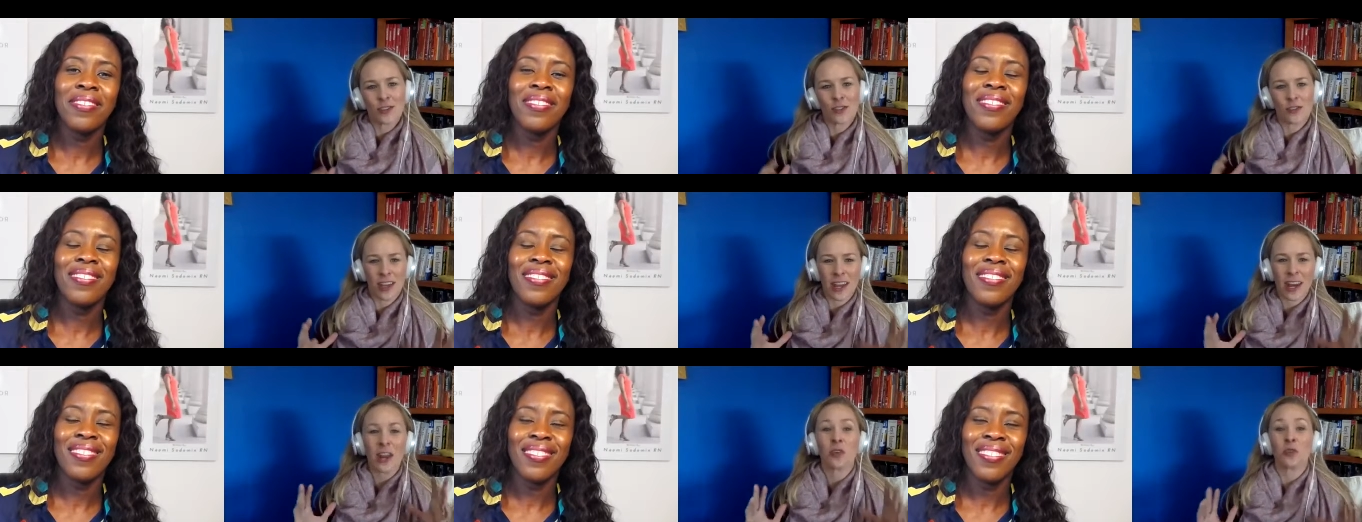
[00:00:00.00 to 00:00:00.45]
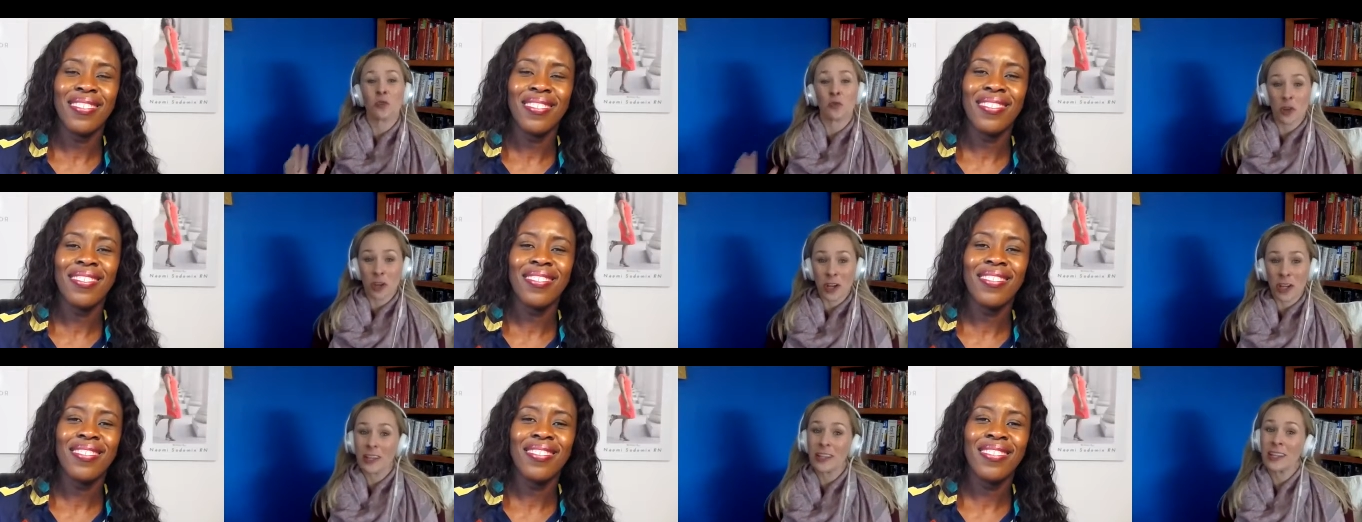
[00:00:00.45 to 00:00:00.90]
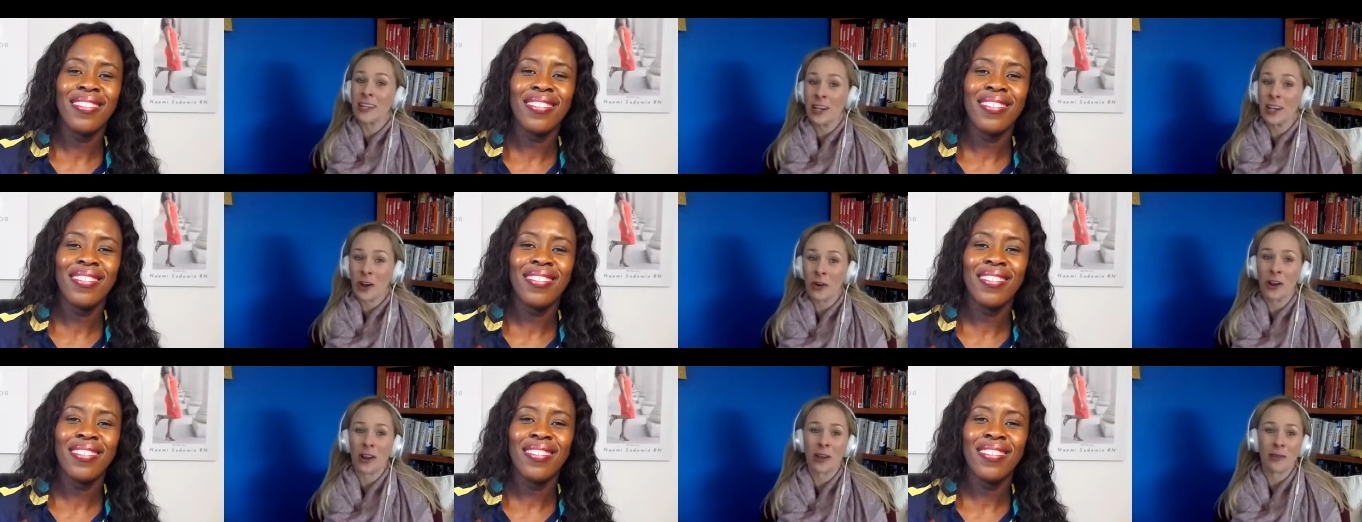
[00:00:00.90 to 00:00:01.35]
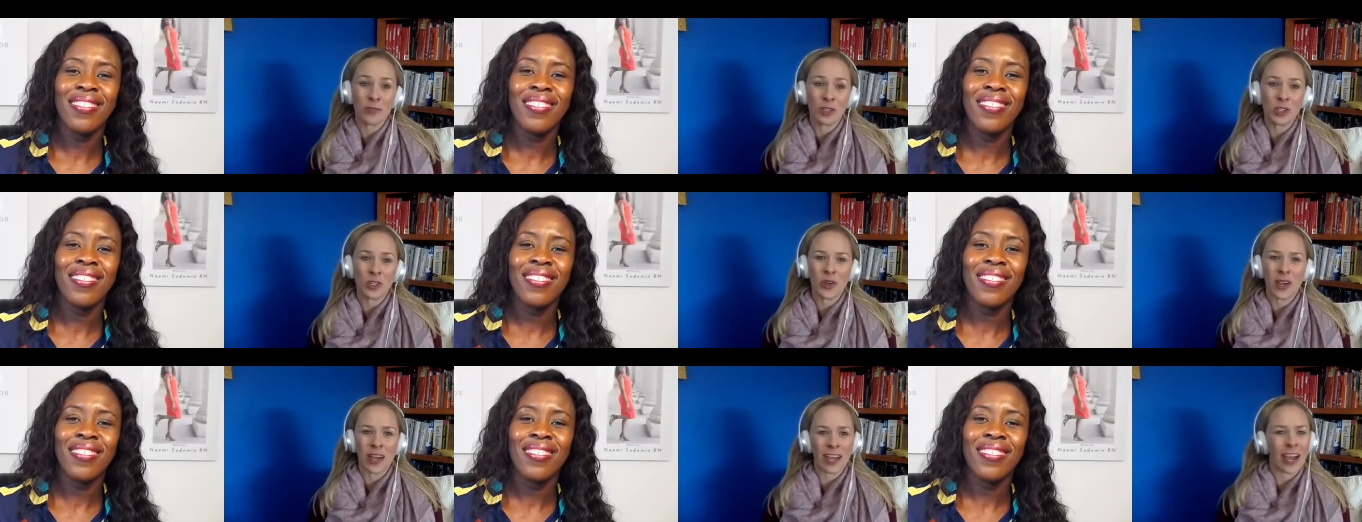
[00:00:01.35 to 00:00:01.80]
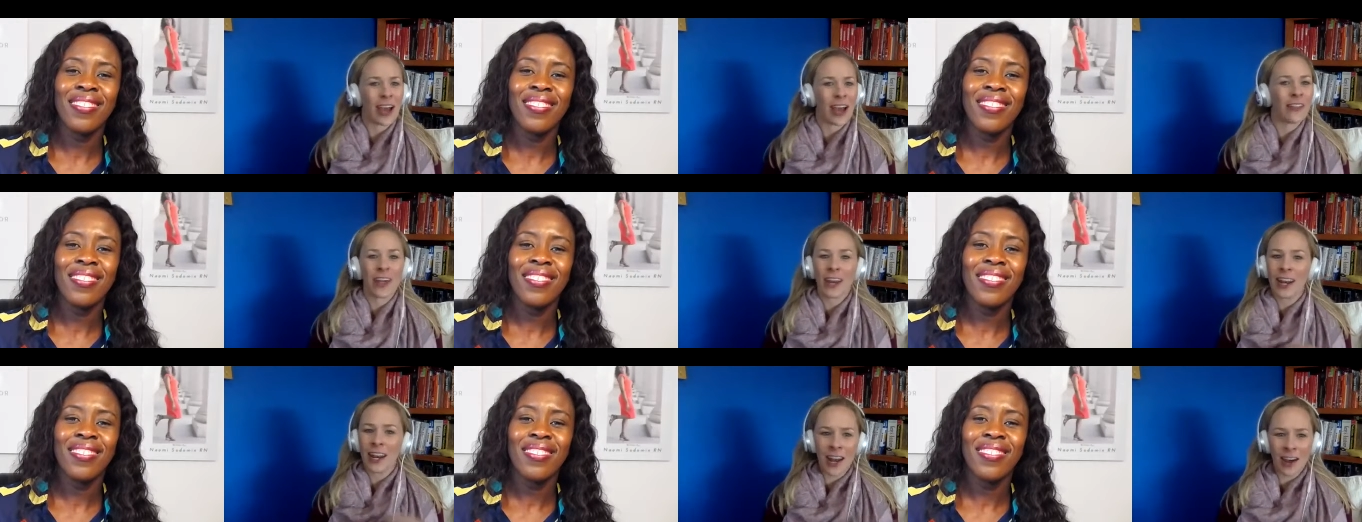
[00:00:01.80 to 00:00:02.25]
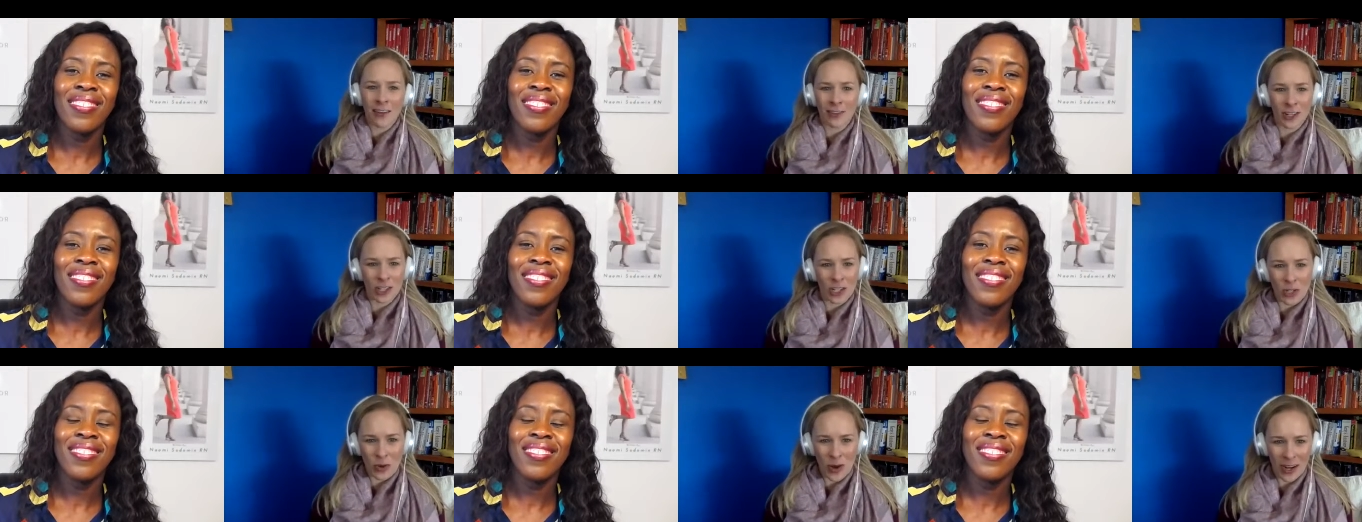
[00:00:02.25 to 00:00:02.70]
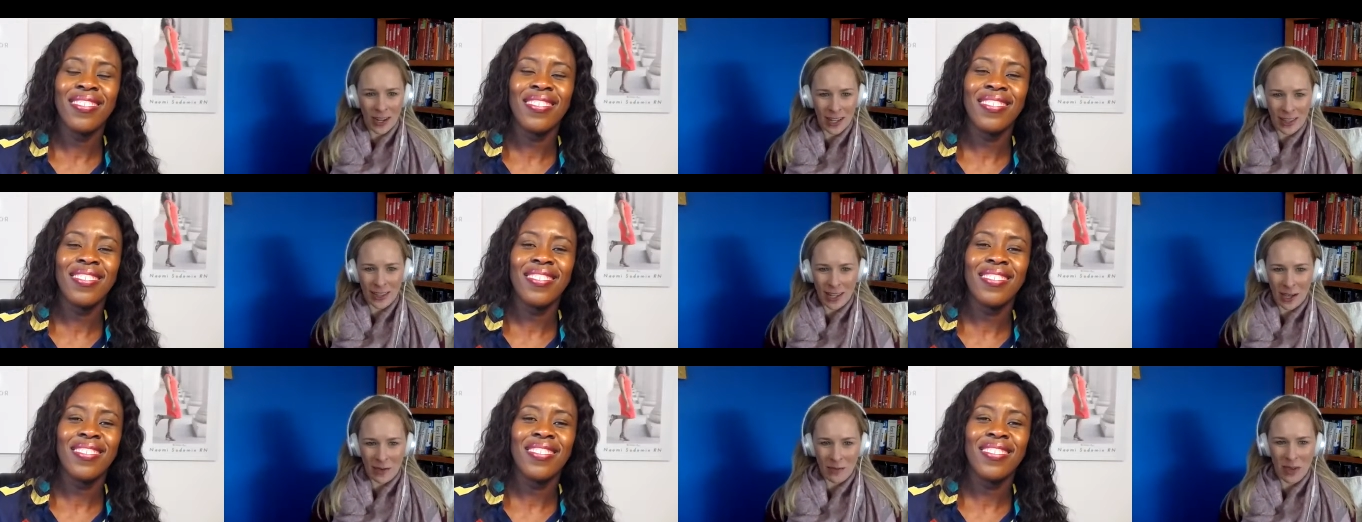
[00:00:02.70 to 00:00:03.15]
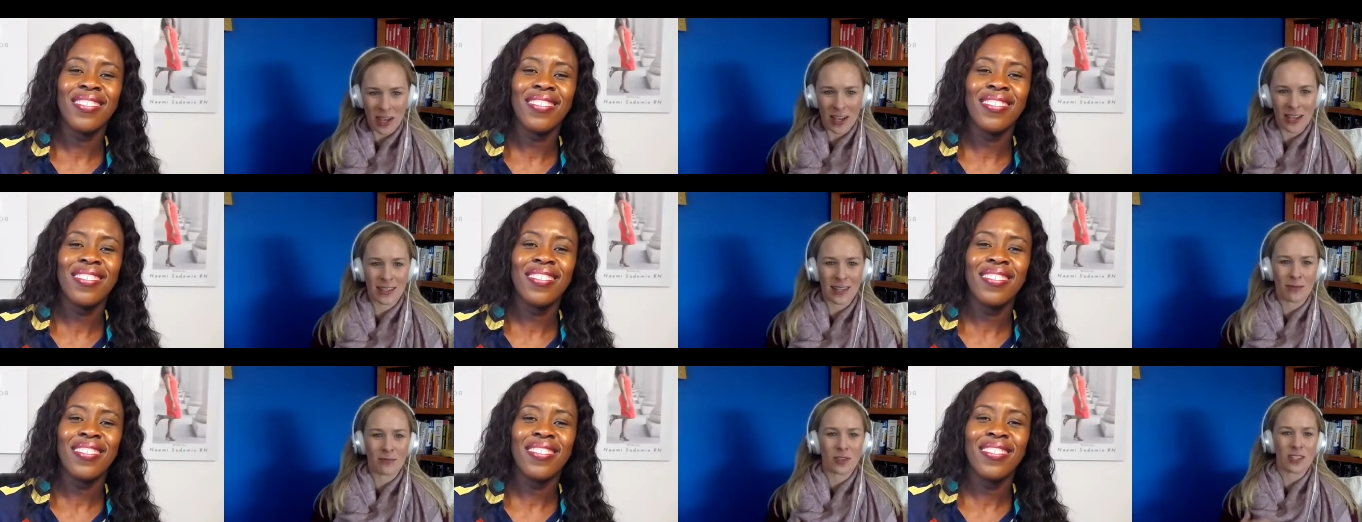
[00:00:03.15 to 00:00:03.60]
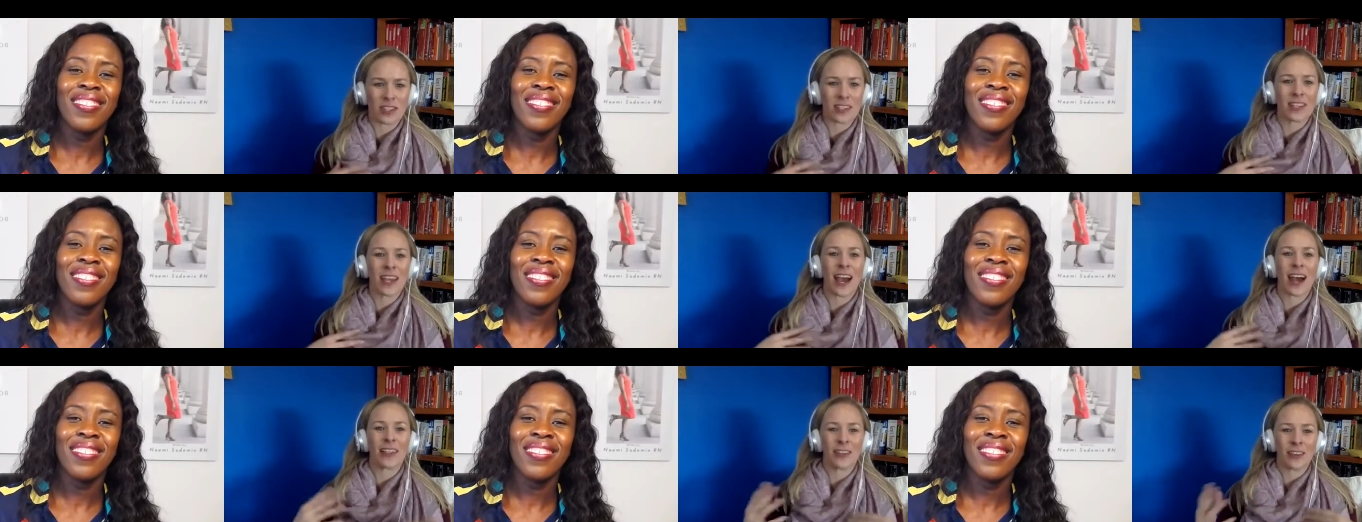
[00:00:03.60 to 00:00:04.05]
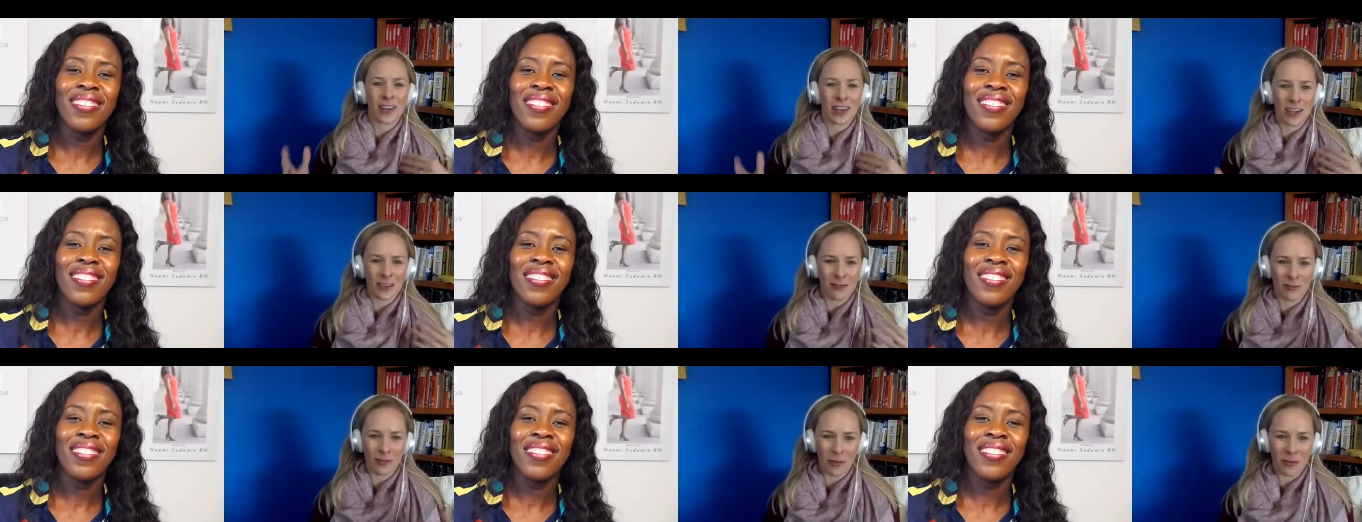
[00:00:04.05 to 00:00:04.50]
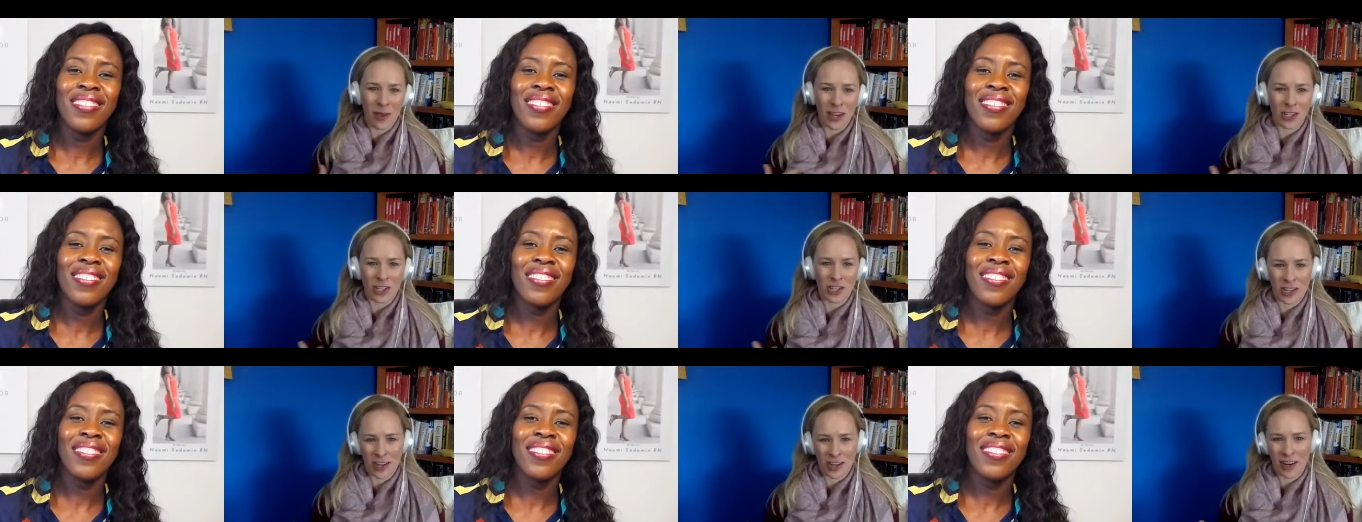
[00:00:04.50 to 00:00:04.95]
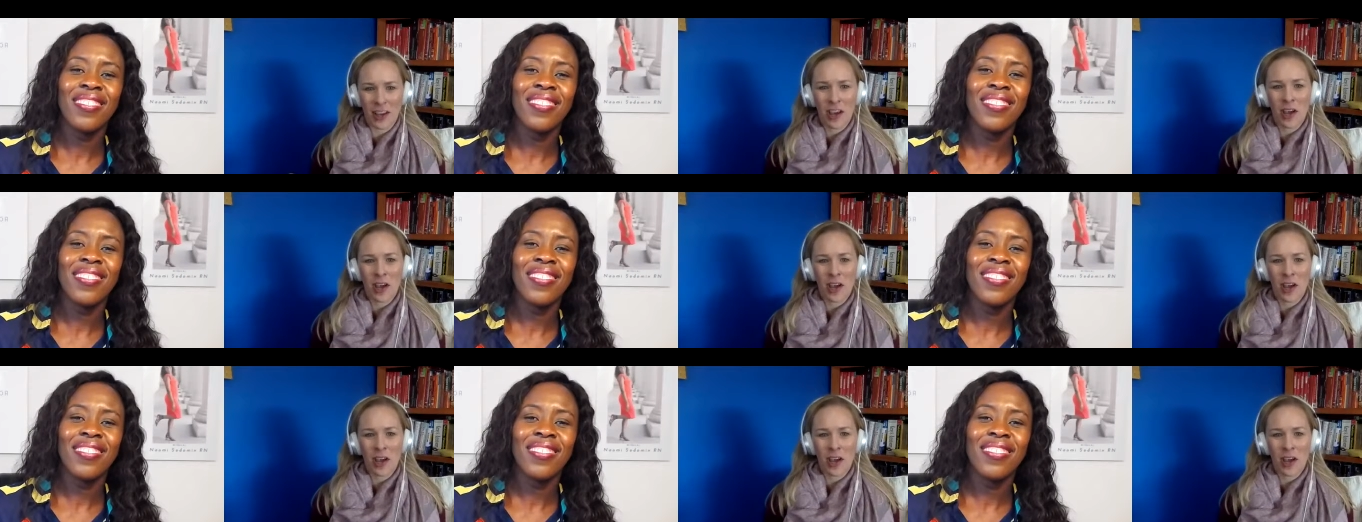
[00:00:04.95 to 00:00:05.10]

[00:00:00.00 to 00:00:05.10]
Speaker 1: So then I really know what I'm doing. And then I never do anything because I'm just gathering information.